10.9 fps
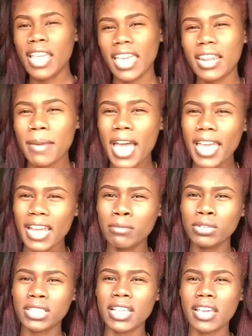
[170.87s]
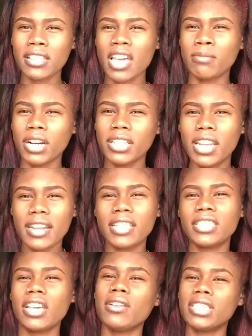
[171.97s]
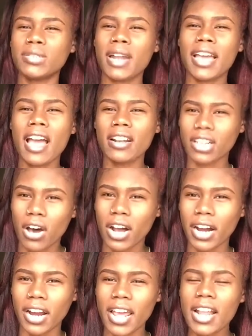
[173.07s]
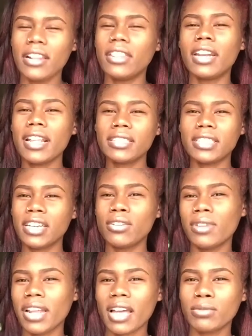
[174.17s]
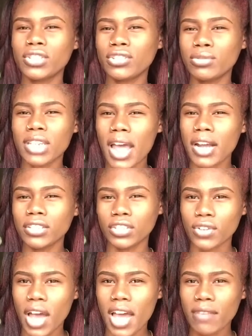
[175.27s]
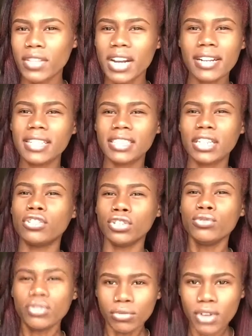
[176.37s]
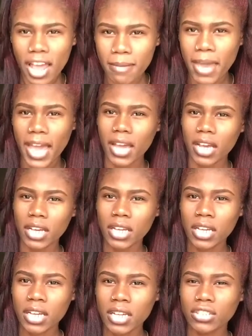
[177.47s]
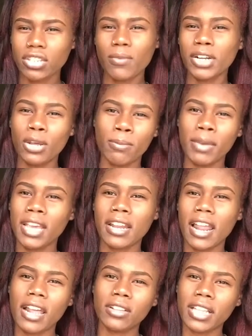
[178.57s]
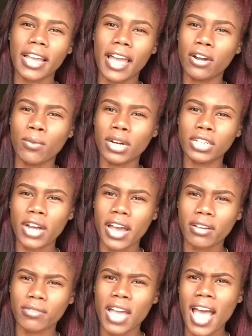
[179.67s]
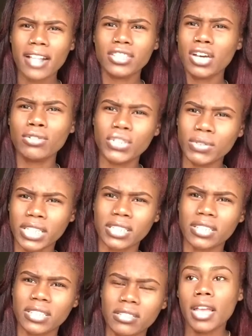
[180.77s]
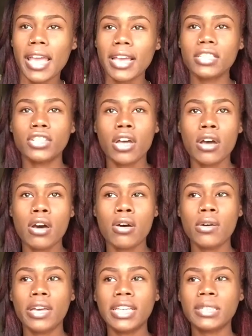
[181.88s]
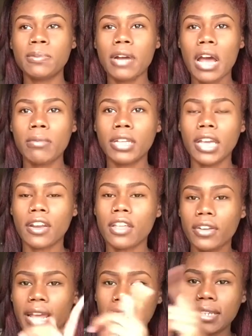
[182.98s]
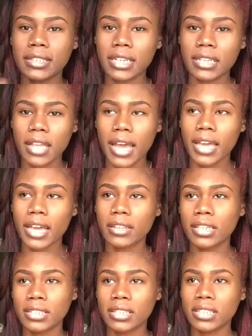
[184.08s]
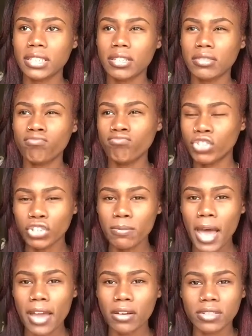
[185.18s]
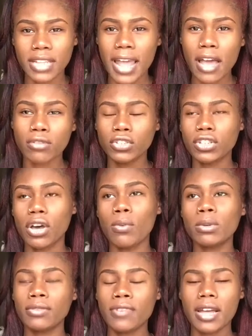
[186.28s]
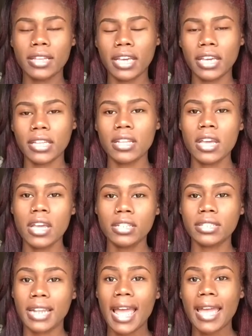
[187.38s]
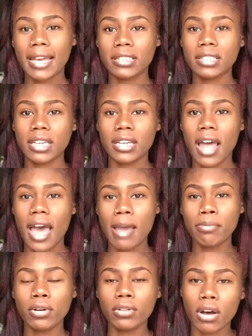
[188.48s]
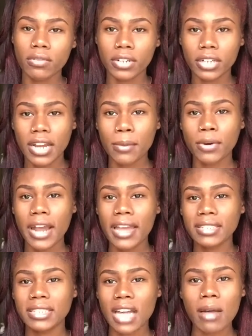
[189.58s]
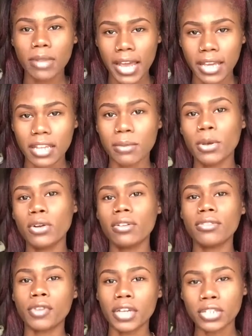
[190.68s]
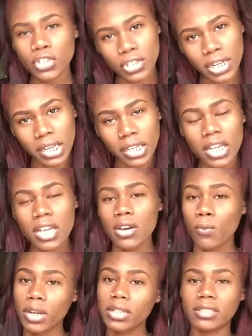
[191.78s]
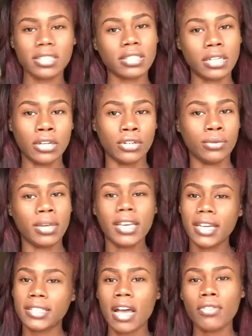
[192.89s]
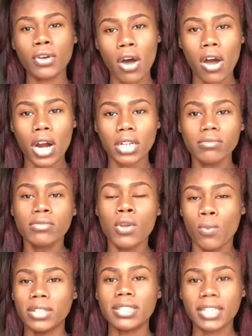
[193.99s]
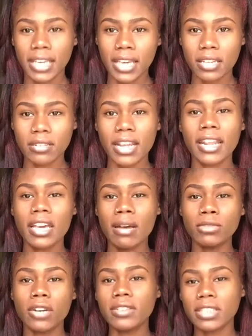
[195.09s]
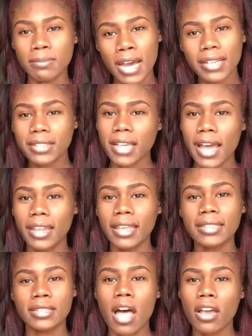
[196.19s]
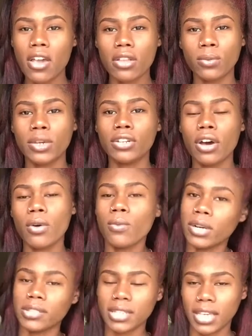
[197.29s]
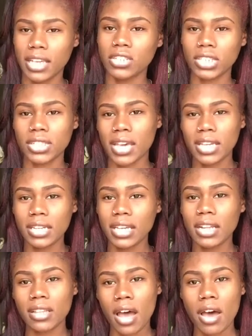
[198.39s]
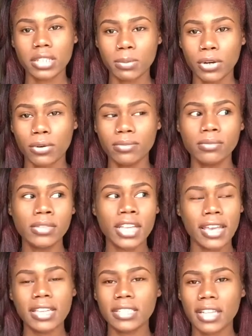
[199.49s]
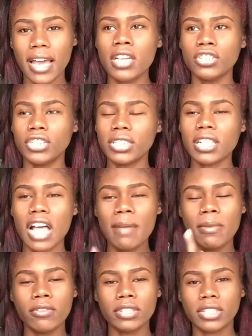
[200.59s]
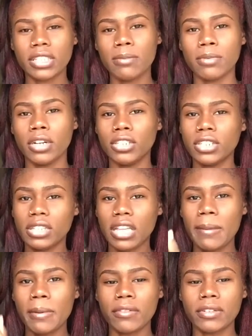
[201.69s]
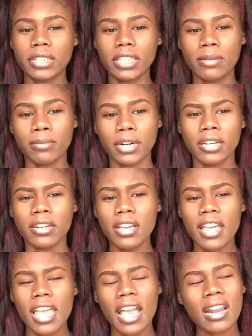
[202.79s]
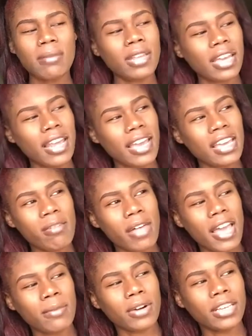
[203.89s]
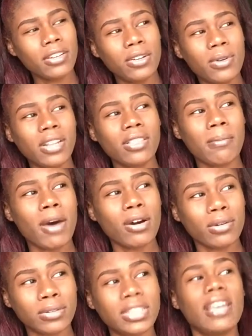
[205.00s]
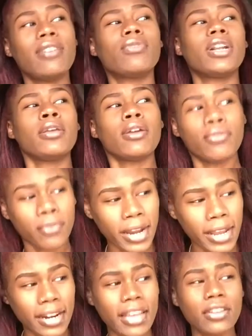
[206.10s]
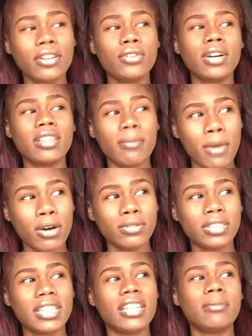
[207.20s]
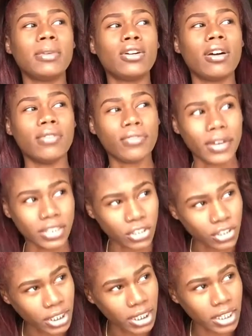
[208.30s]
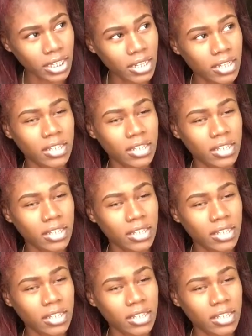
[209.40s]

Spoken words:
And in my head, I'm just thinking like, bro, did I not tell you this when I got in the car? Did I not tell you that I was too tired to drive? Did I not tell you to drive back? So what do you mean that I look like I don't want to drive? I told this. And so it's probably another exit, like at least 2 miles down. So when we finally get to that exit, I pull over and we're at a stoplight in the middle of the fucking street. What does this nigga do? He gets out the car once again and he comes over to my side and he's knocking on the window once again, just like he did at the hospital. And he's like, just climb over the seat, bro. Just climb over the seat, bro. And I'm looking at him like, bro, you're doing the most in front of your friend and you're doing the most in the middle of a fucking street.